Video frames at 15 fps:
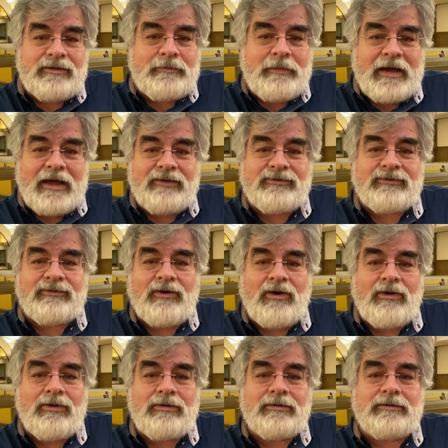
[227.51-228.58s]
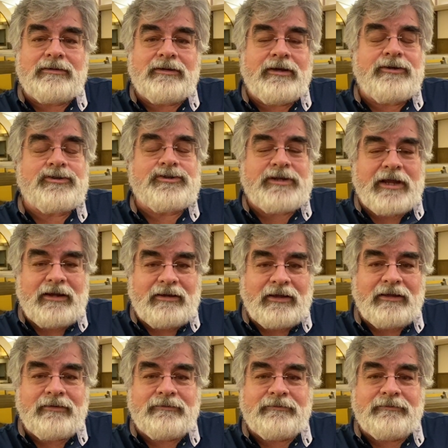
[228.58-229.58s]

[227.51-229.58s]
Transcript: that passes all understanding.